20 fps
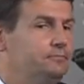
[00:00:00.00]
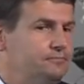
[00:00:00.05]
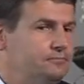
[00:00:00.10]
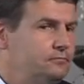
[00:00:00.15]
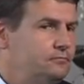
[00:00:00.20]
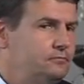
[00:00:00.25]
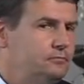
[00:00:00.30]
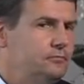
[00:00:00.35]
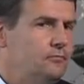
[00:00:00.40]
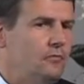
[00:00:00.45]

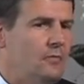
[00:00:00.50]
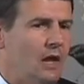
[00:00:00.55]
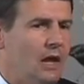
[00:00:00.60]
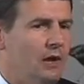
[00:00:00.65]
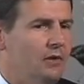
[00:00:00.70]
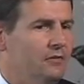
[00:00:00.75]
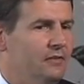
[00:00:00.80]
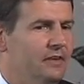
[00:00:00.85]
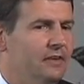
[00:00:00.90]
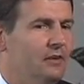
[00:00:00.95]
I don't think a
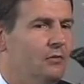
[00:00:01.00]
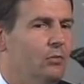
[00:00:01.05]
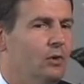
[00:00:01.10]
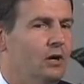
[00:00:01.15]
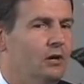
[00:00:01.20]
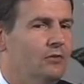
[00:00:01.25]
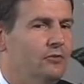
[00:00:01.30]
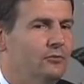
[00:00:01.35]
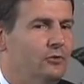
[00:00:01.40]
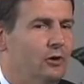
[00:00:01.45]
wireless
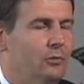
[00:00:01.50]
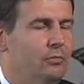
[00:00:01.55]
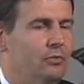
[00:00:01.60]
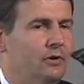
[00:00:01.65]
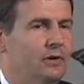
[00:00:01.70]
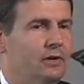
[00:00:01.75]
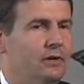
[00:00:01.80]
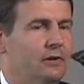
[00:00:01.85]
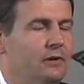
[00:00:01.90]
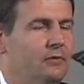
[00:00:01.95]
operator
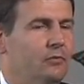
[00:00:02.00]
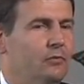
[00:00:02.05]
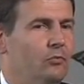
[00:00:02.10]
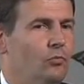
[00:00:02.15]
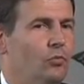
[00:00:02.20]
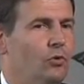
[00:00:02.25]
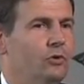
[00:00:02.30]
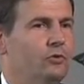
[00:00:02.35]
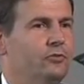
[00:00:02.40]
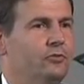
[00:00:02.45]
wants
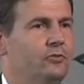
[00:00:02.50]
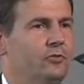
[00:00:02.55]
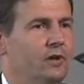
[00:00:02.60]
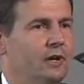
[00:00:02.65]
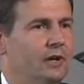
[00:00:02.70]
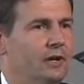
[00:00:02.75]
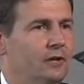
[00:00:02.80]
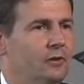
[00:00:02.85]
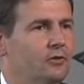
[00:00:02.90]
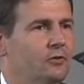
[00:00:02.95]
a
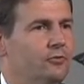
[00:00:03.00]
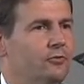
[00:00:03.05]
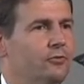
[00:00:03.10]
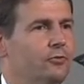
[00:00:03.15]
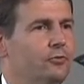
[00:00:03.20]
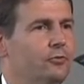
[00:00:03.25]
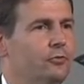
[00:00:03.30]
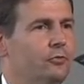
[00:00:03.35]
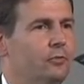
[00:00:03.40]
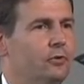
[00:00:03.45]
consumer
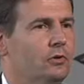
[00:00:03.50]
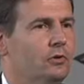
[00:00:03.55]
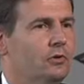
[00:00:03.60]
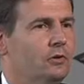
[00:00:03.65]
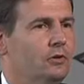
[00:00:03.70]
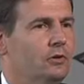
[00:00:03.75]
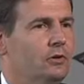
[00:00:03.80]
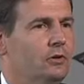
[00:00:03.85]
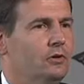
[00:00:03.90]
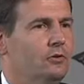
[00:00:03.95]

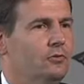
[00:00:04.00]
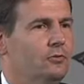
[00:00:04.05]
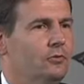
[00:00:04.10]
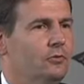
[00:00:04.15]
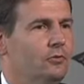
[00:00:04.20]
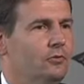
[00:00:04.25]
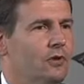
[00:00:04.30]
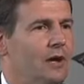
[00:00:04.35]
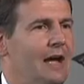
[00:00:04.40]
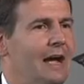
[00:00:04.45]
to
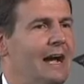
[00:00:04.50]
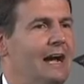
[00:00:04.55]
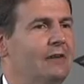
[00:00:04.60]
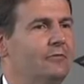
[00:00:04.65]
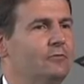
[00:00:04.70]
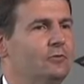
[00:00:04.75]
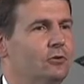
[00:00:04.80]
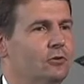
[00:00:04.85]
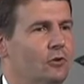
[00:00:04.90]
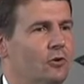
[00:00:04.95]
have to call
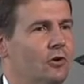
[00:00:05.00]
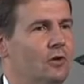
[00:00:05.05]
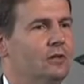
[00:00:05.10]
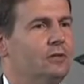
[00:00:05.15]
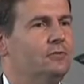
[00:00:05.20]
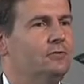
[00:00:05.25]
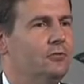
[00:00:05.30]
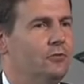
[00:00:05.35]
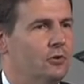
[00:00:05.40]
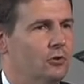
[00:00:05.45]
into the
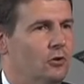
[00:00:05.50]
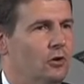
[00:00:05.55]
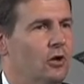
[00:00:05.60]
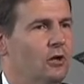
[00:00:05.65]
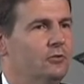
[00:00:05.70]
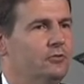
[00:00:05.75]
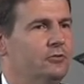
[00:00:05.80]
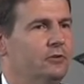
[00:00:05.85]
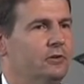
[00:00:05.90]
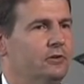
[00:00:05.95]
call center to
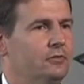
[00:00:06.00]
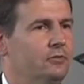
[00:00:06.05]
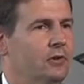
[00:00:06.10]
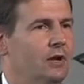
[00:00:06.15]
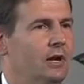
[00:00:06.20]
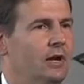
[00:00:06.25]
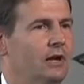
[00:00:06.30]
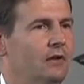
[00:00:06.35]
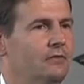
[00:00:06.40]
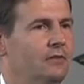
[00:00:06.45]
have an
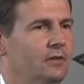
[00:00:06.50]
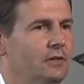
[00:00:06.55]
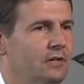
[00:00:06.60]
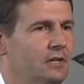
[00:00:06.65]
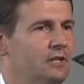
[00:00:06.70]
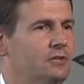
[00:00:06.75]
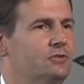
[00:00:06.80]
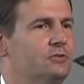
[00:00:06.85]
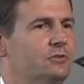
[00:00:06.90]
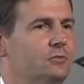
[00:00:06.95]
issue
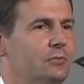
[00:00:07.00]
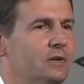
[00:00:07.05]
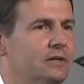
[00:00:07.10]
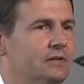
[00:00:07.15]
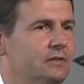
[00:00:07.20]
about this.